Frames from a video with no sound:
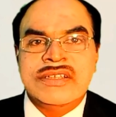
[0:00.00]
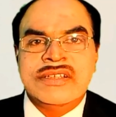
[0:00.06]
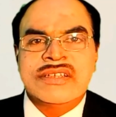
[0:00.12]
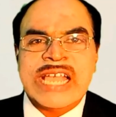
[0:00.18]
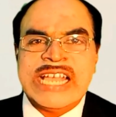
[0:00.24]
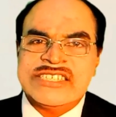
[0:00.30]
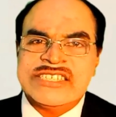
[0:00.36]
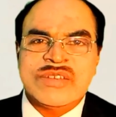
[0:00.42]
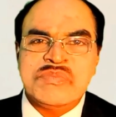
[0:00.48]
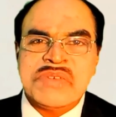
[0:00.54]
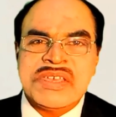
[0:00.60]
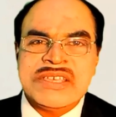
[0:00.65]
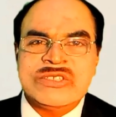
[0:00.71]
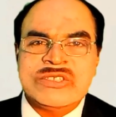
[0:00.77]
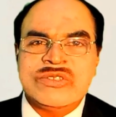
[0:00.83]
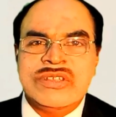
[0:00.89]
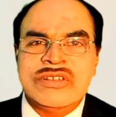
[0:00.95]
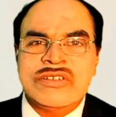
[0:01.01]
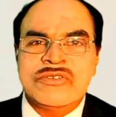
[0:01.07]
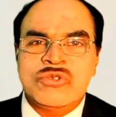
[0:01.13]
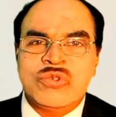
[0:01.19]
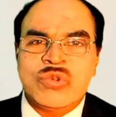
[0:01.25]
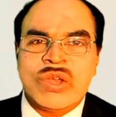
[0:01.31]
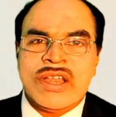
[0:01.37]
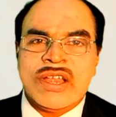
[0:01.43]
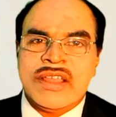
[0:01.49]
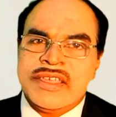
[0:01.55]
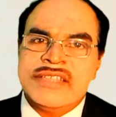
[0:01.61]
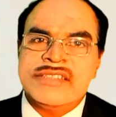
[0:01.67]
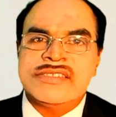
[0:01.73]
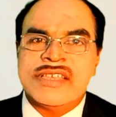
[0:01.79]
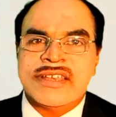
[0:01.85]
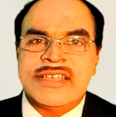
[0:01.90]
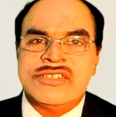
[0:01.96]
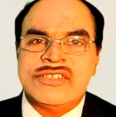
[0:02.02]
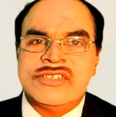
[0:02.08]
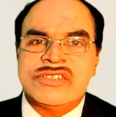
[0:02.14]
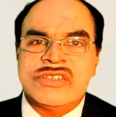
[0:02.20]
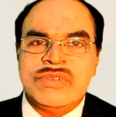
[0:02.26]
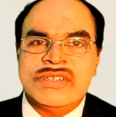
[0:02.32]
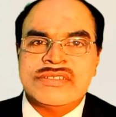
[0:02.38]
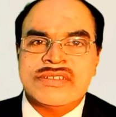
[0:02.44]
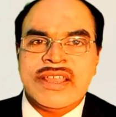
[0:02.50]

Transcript: customized to clients and customers.